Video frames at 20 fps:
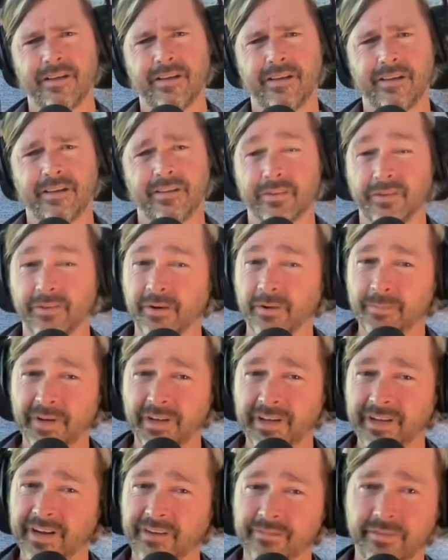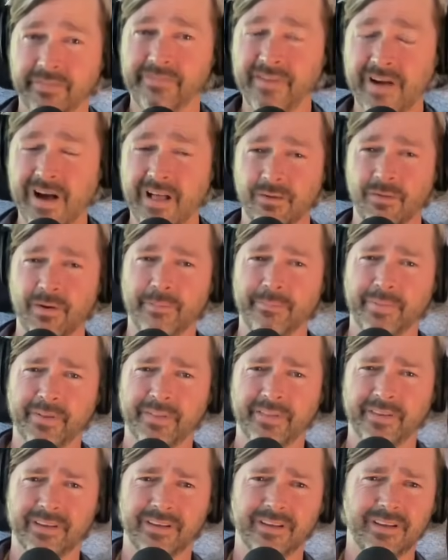So nobody could ever follow up on
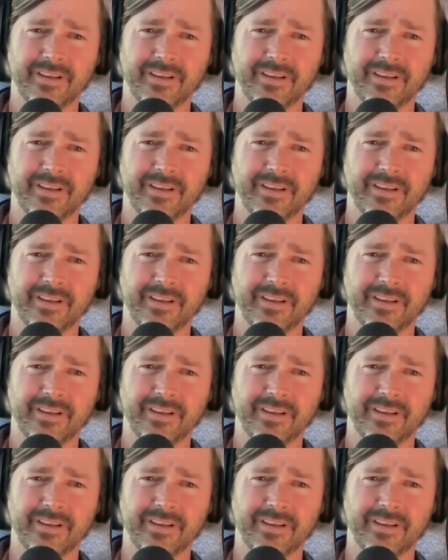the